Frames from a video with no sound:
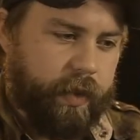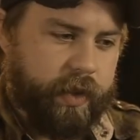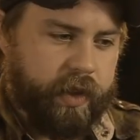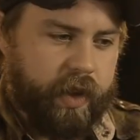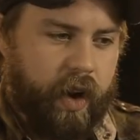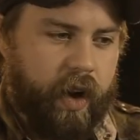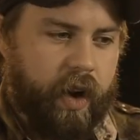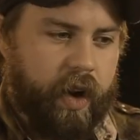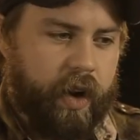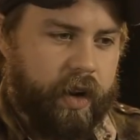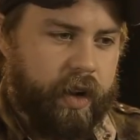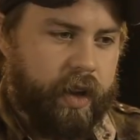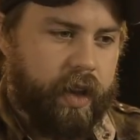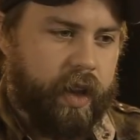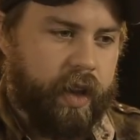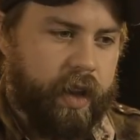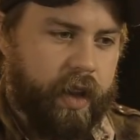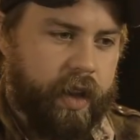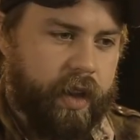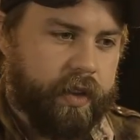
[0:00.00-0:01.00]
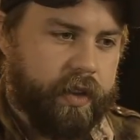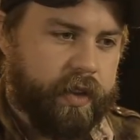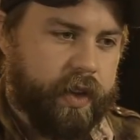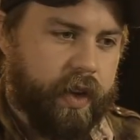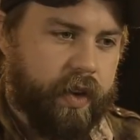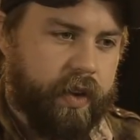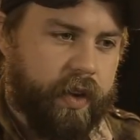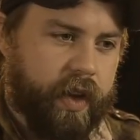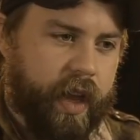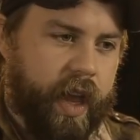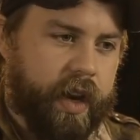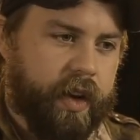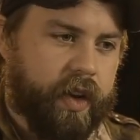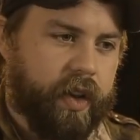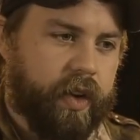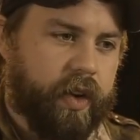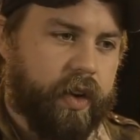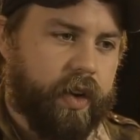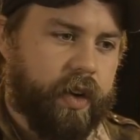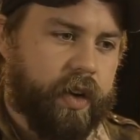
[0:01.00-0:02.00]
was hard, and so you had to
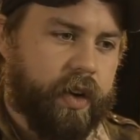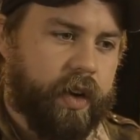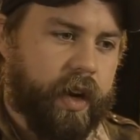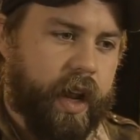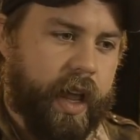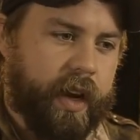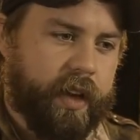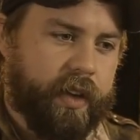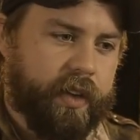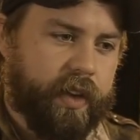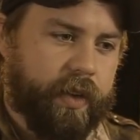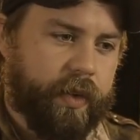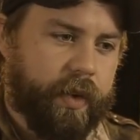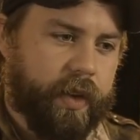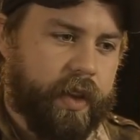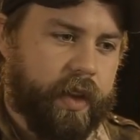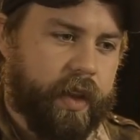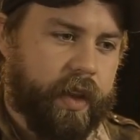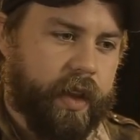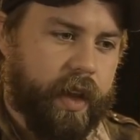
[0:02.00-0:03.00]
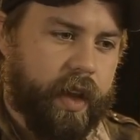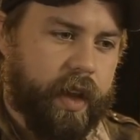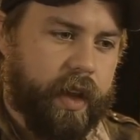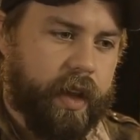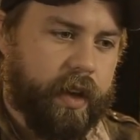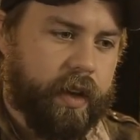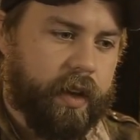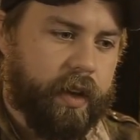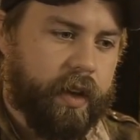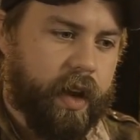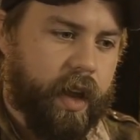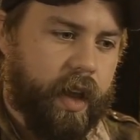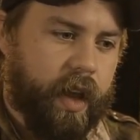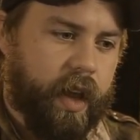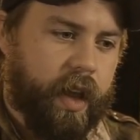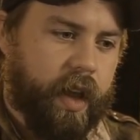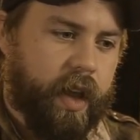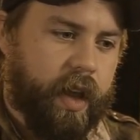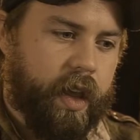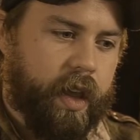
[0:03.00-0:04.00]
learn how to deal with it. And
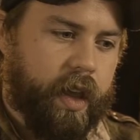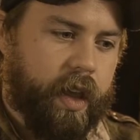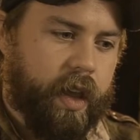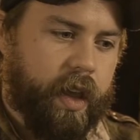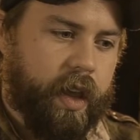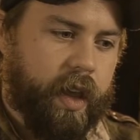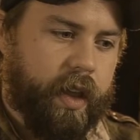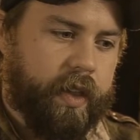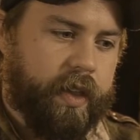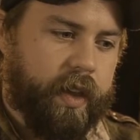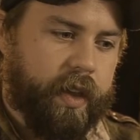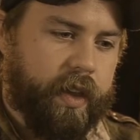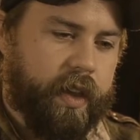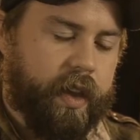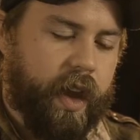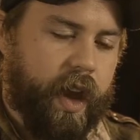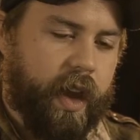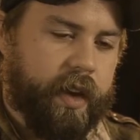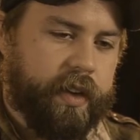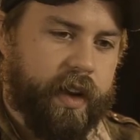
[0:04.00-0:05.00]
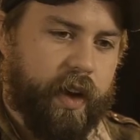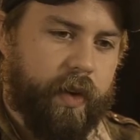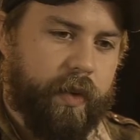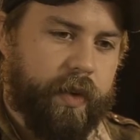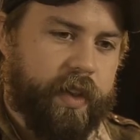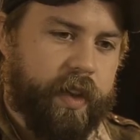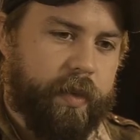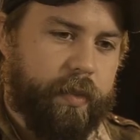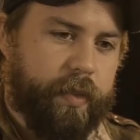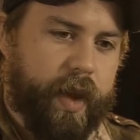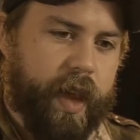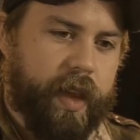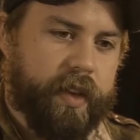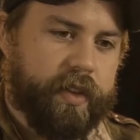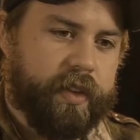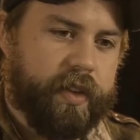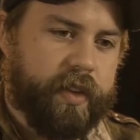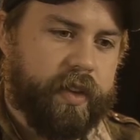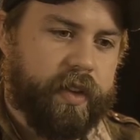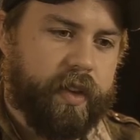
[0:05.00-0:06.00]
I think I dealt with it
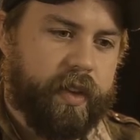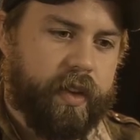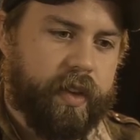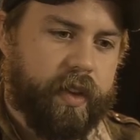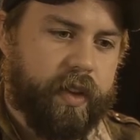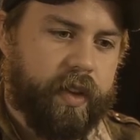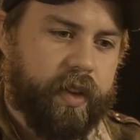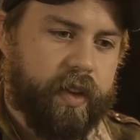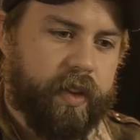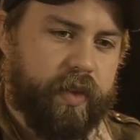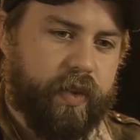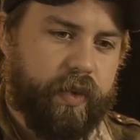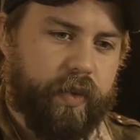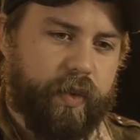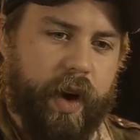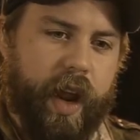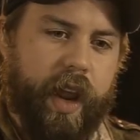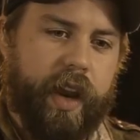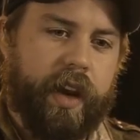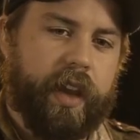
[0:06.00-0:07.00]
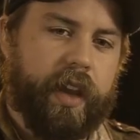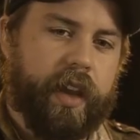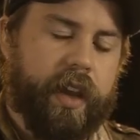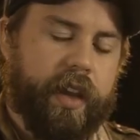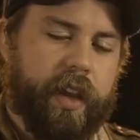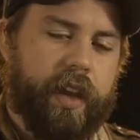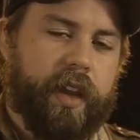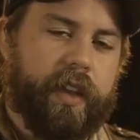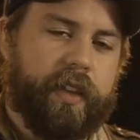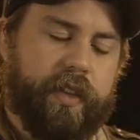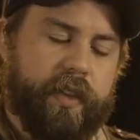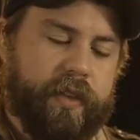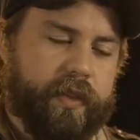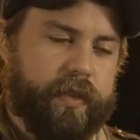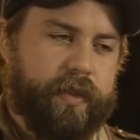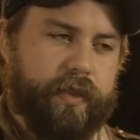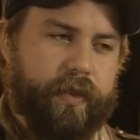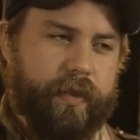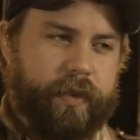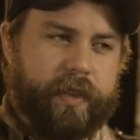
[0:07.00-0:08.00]
best through writing and
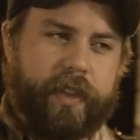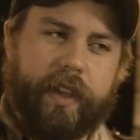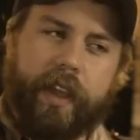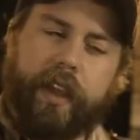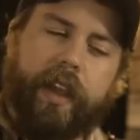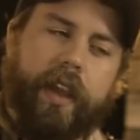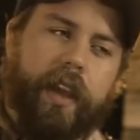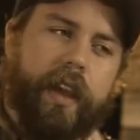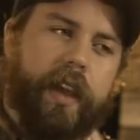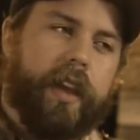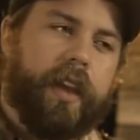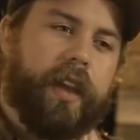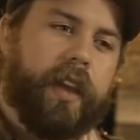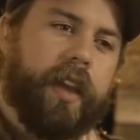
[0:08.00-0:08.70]
through singing,